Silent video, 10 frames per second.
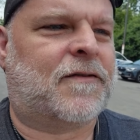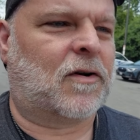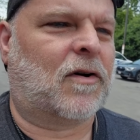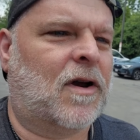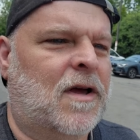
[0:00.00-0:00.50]

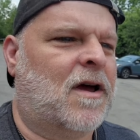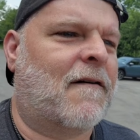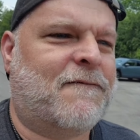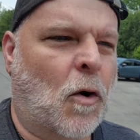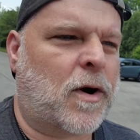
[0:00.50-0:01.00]
you're
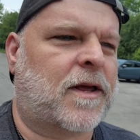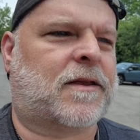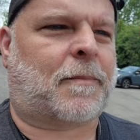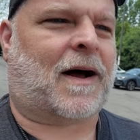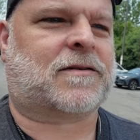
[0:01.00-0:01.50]
avoiding
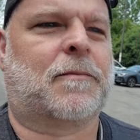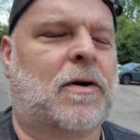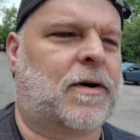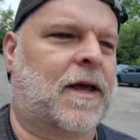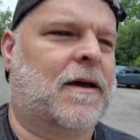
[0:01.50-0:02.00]
the
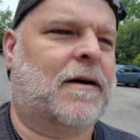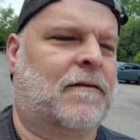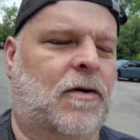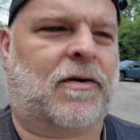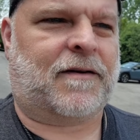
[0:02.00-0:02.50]
possibility
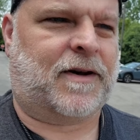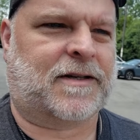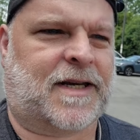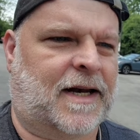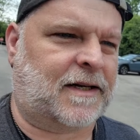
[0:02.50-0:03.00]
of your
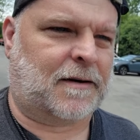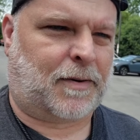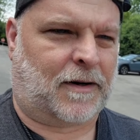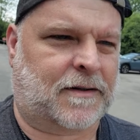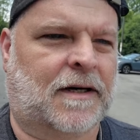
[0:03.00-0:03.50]
evidence getting
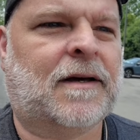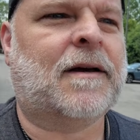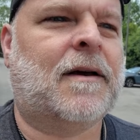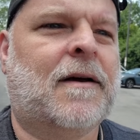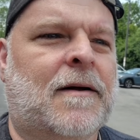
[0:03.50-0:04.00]
debunked
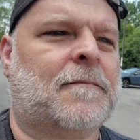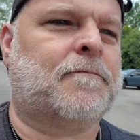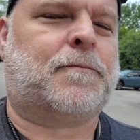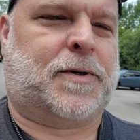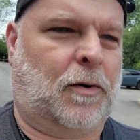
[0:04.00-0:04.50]

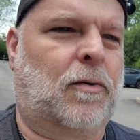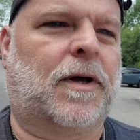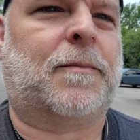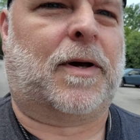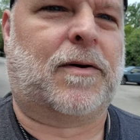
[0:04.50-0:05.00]

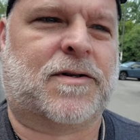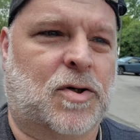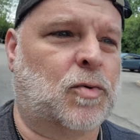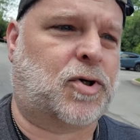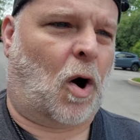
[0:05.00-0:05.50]
purely because
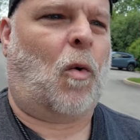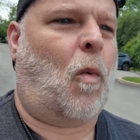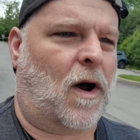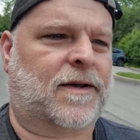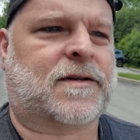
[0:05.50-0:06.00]
you don't
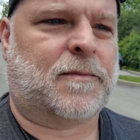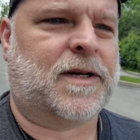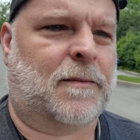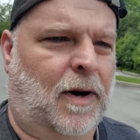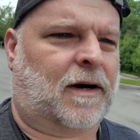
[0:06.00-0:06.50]
want it to be
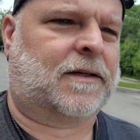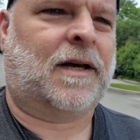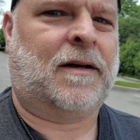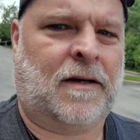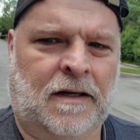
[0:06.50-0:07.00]
debunked,
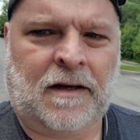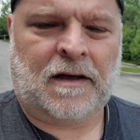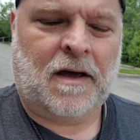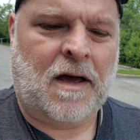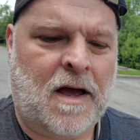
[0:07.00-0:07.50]

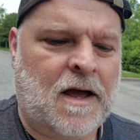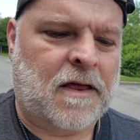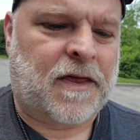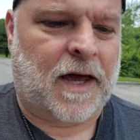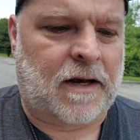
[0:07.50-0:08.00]

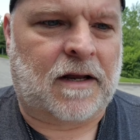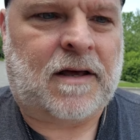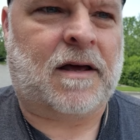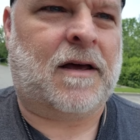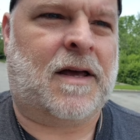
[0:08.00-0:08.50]
then
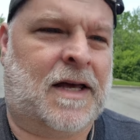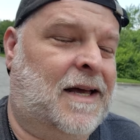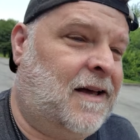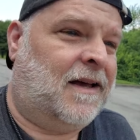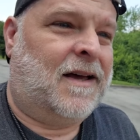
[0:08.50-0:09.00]

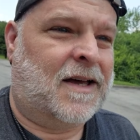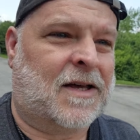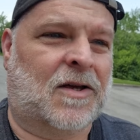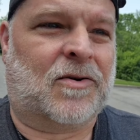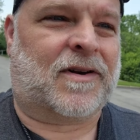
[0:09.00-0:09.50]

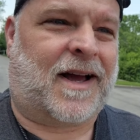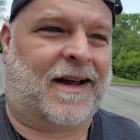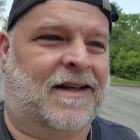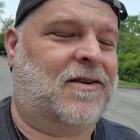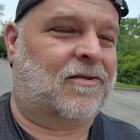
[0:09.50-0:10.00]

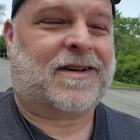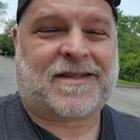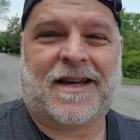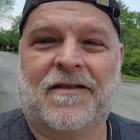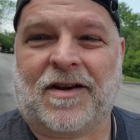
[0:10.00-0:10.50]
you're
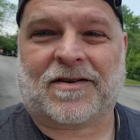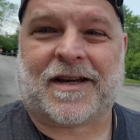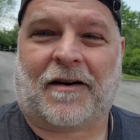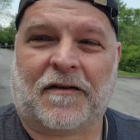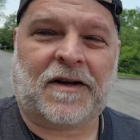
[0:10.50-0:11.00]
deceiving
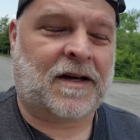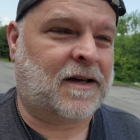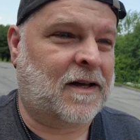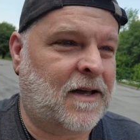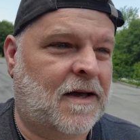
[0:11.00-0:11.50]
yourself,
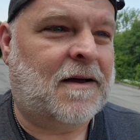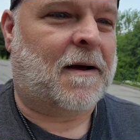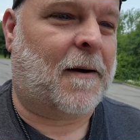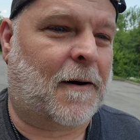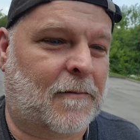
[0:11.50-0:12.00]

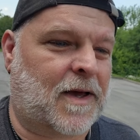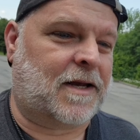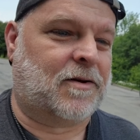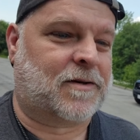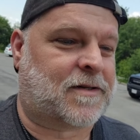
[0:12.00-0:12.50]

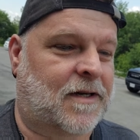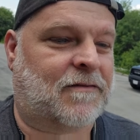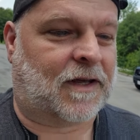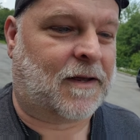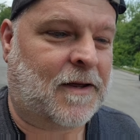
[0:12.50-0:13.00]
and you're
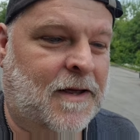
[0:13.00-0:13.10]
deceiving